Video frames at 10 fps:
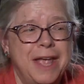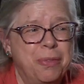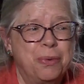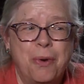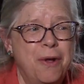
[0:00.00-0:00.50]

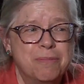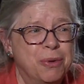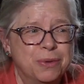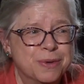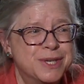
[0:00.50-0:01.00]
get through all
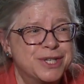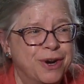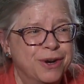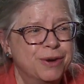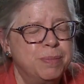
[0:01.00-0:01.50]
Boulder's
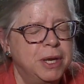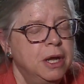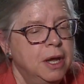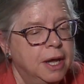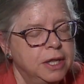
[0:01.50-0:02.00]
charter, but
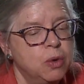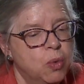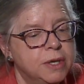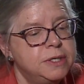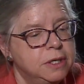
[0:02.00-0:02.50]
I think
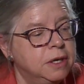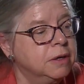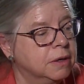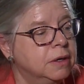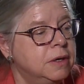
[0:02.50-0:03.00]
once a
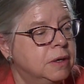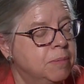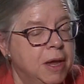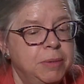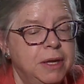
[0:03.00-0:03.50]
year,
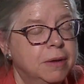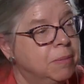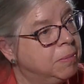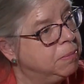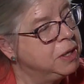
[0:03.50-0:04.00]
maybe
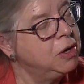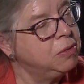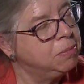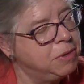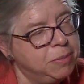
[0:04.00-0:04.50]

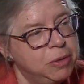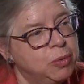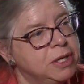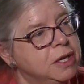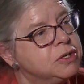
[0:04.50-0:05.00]

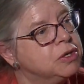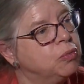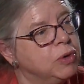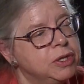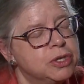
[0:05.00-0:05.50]
we need to
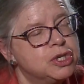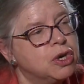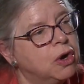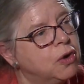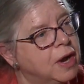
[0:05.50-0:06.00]
read the
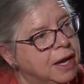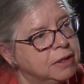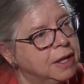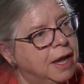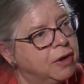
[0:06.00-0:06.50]
charter
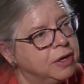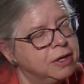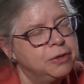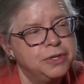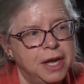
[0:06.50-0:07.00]
out loud.
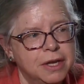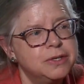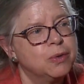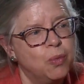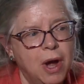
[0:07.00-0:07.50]
It'll take
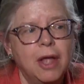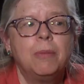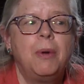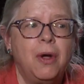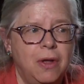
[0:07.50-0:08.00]
us a
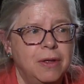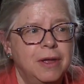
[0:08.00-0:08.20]
while, Paul.